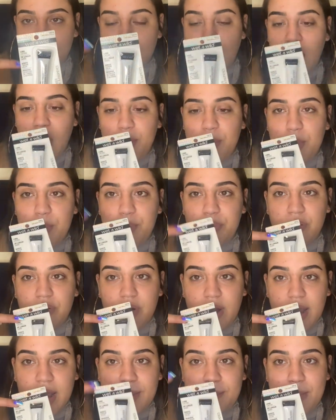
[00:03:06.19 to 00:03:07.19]
I'm gonna
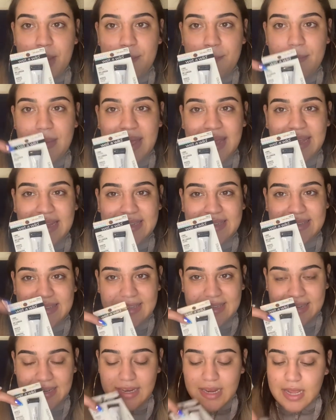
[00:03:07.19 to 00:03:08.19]
prime my
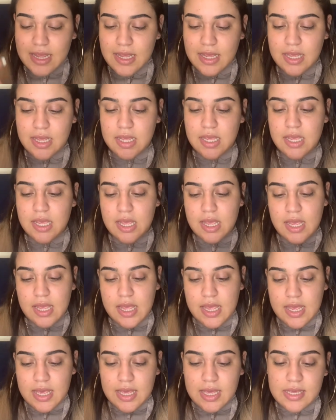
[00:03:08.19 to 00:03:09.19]
lid.
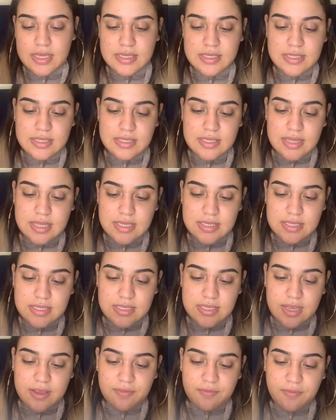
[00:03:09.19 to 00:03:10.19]
This is
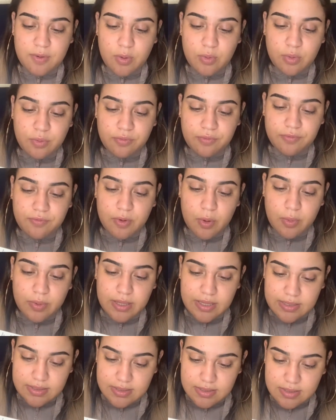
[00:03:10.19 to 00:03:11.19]
a Photo
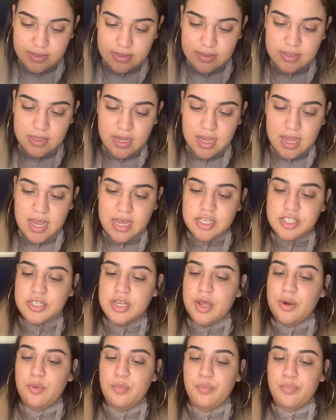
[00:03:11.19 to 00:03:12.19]
Focus
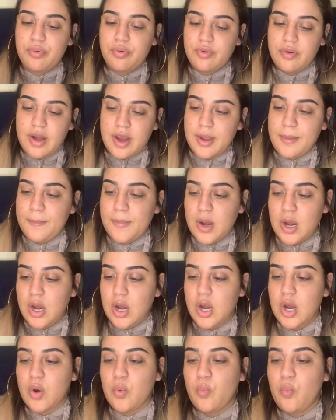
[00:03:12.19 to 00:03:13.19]
Eyeshadow
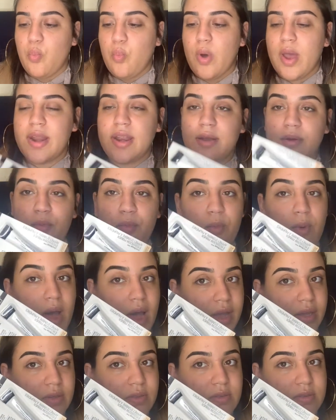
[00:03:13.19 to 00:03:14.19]
Primer, Wet n
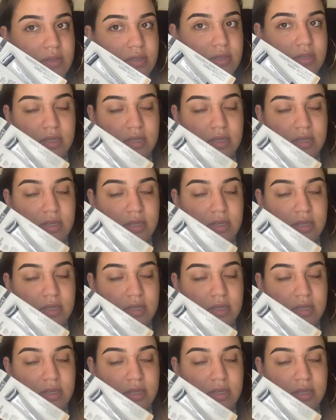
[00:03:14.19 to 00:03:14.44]
Wild.